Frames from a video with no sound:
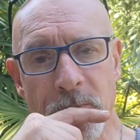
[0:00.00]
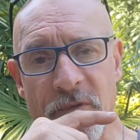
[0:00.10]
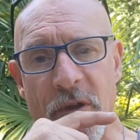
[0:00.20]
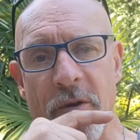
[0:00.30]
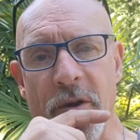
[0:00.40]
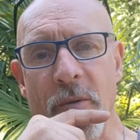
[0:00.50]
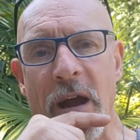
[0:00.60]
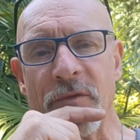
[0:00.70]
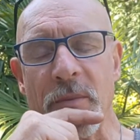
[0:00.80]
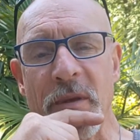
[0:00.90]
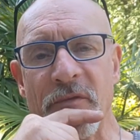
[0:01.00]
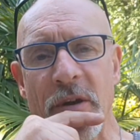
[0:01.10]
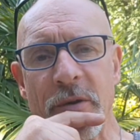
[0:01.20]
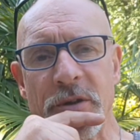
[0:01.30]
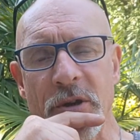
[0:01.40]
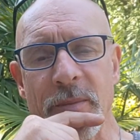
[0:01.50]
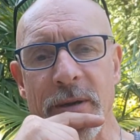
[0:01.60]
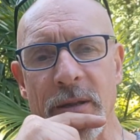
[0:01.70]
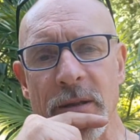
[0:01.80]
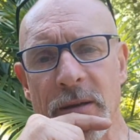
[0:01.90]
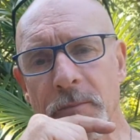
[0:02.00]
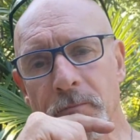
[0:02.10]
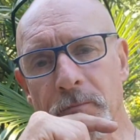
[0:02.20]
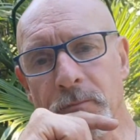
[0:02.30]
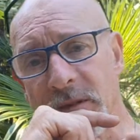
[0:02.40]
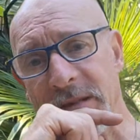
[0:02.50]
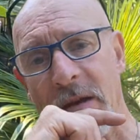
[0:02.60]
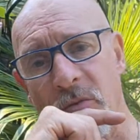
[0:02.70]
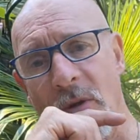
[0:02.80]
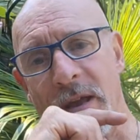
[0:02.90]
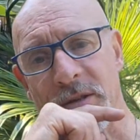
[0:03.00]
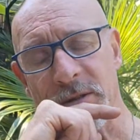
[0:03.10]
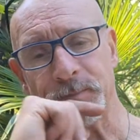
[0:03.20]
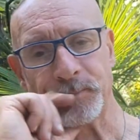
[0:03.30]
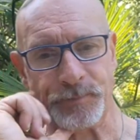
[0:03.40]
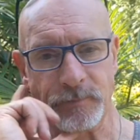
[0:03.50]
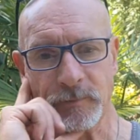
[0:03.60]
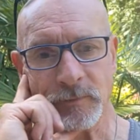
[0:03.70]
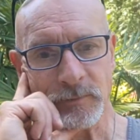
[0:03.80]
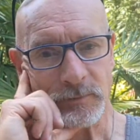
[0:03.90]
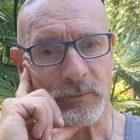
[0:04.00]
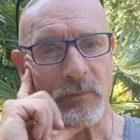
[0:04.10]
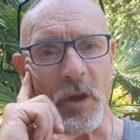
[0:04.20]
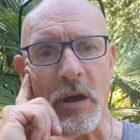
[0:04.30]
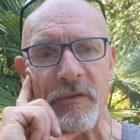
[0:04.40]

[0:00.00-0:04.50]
ferry ride from the ferry terminal southwest off